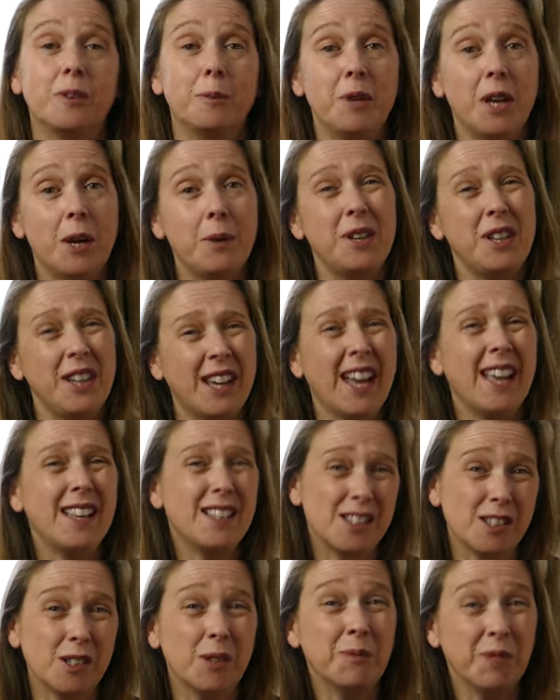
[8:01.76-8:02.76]
from knowing you're getting
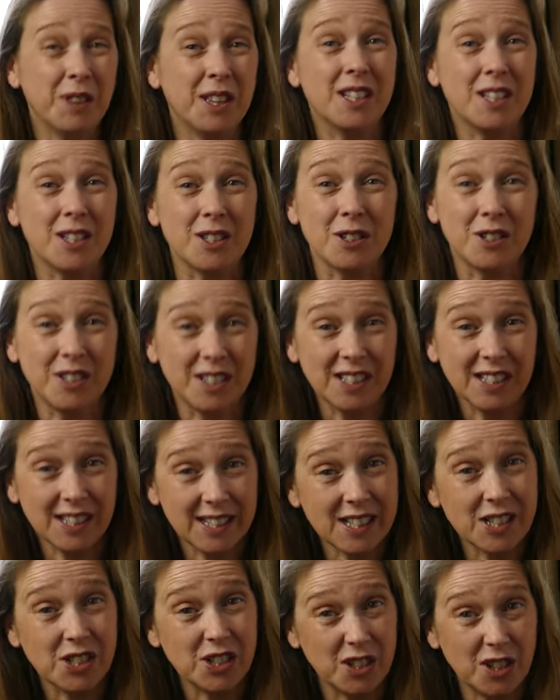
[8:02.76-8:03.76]
something done. At
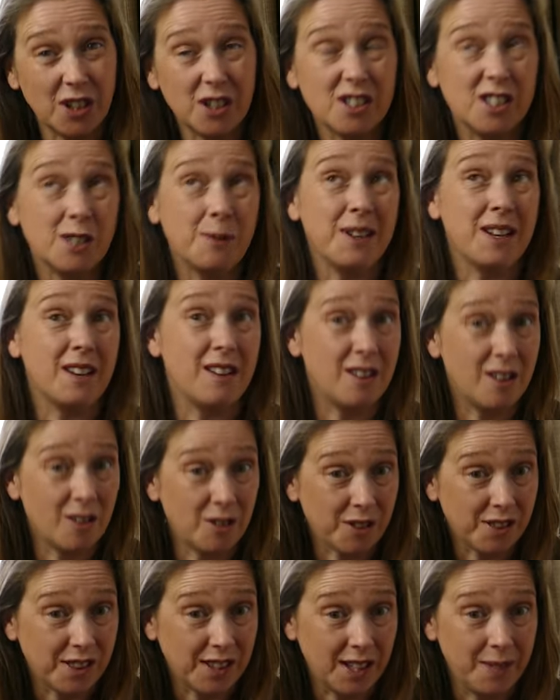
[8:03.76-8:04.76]
least you're not doing
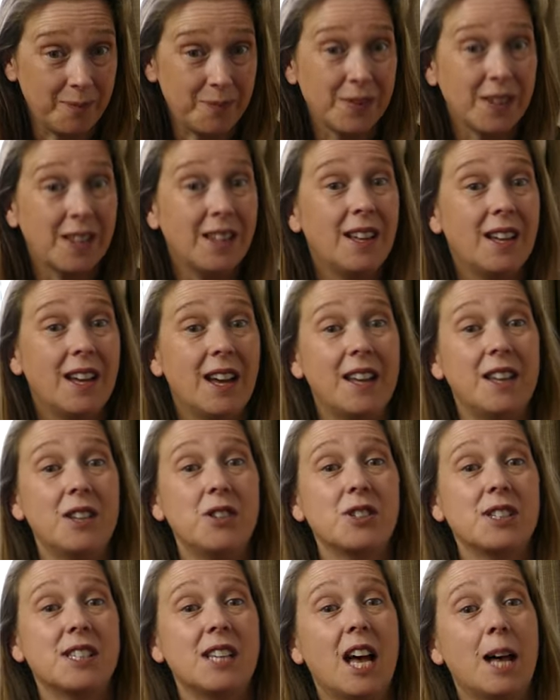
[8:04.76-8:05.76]
nothing, and it
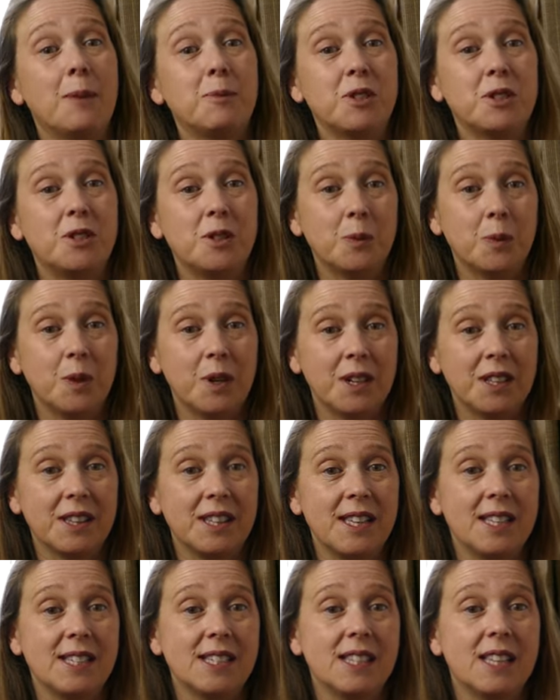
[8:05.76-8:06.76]
just helps you to work
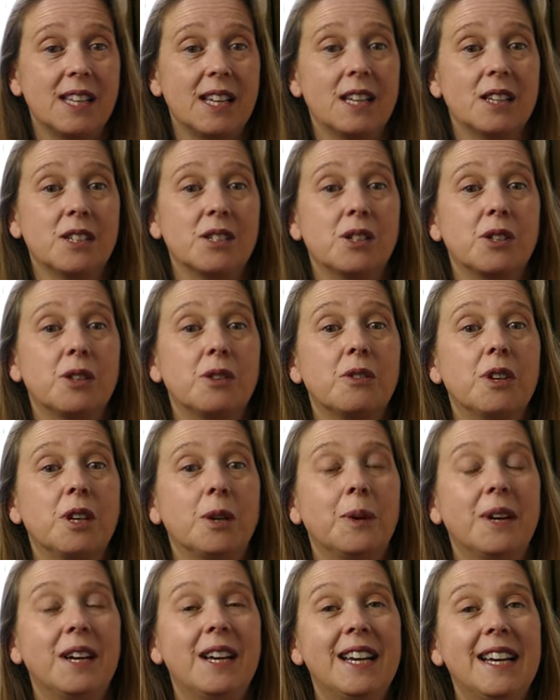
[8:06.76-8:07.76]
these things
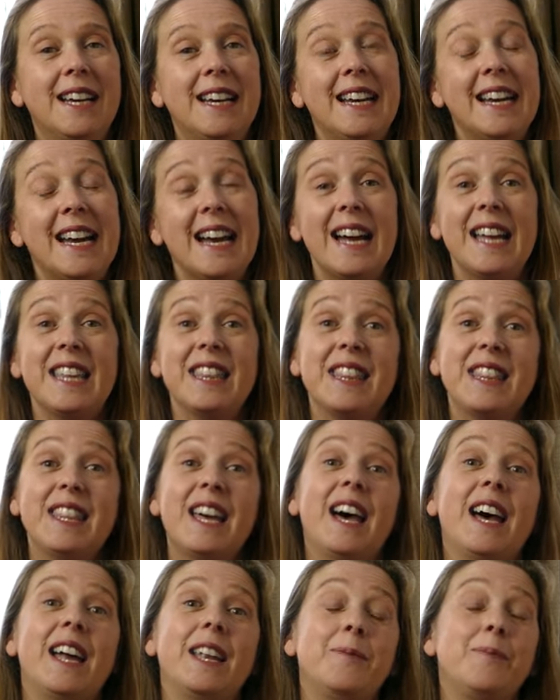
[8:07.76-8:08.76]
through. And
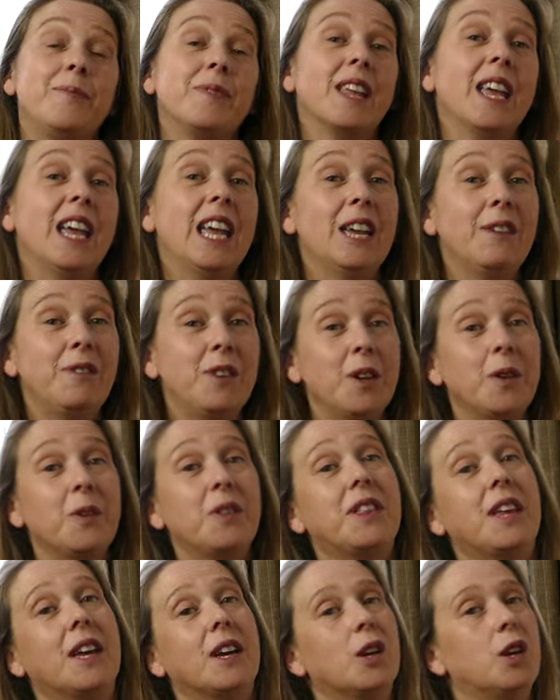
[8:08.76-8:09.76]
then, if you
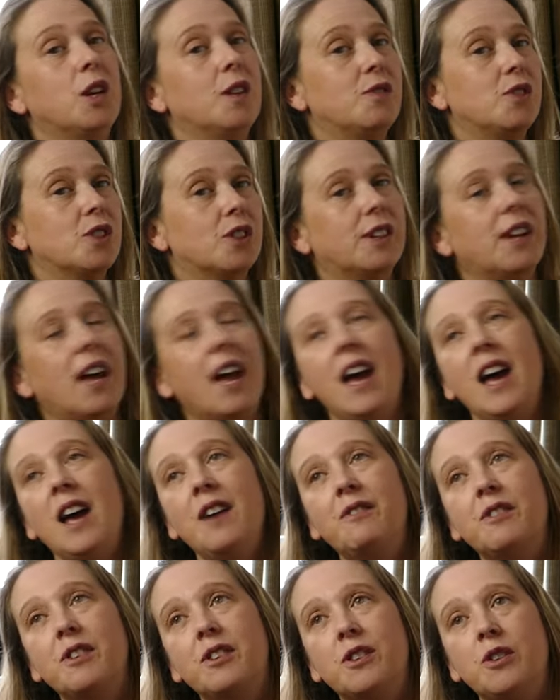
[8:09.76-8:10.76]
think you've done
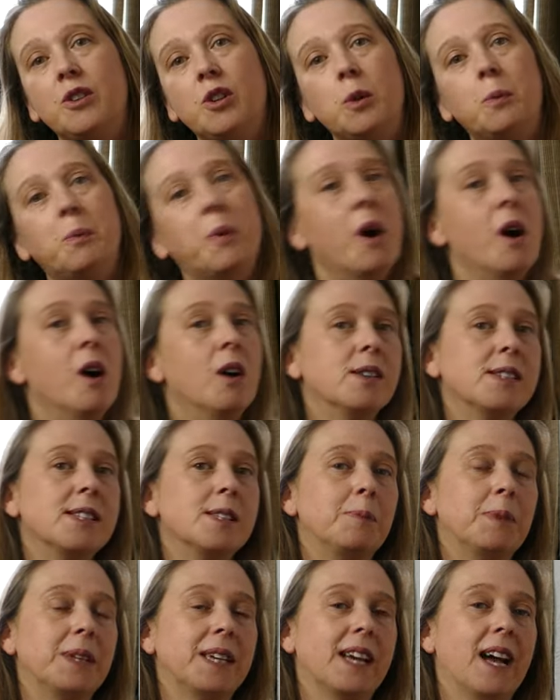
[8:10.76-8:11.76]
everything you
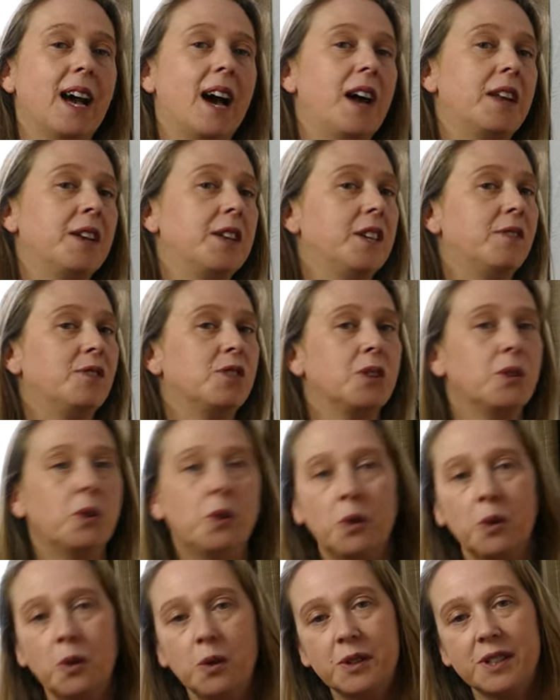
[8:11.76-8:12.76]
possibly can and you've done
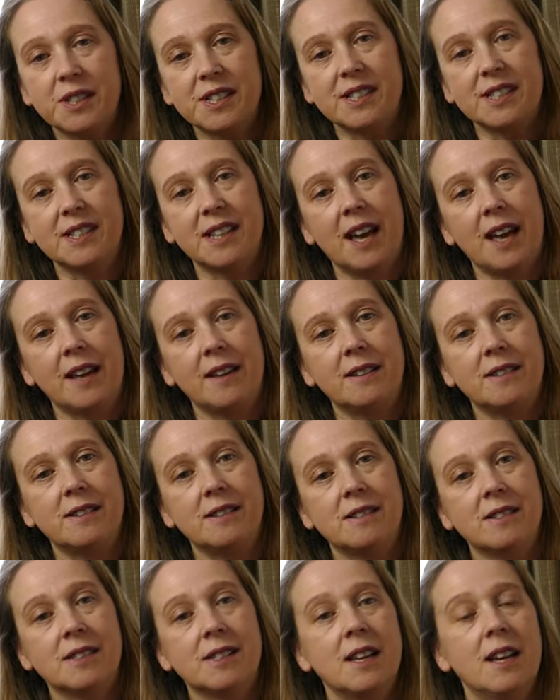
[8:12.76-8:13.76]
all the
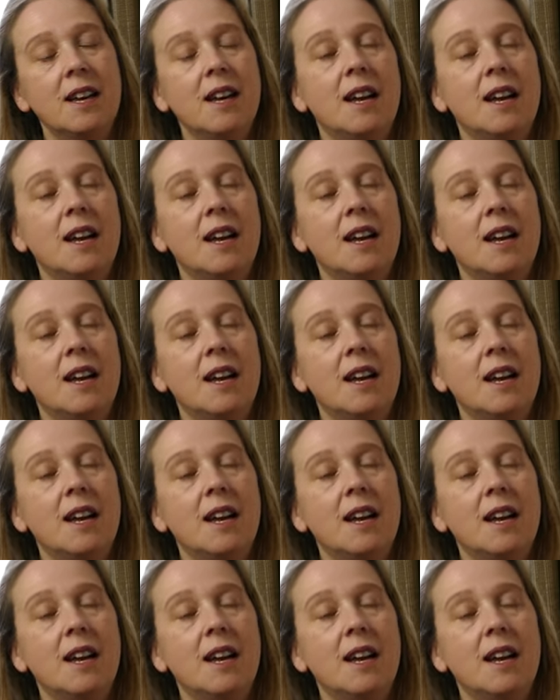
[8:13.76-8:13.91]
scales,